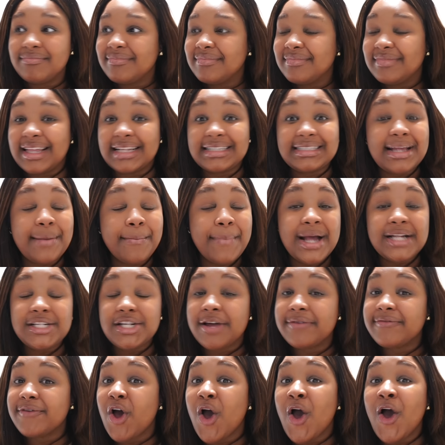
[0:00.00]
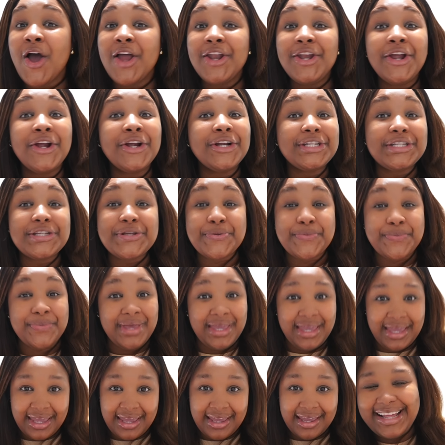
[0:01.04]
that's a badge of honor to
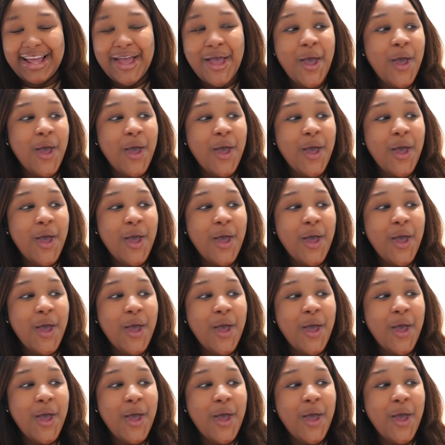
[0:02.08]
me.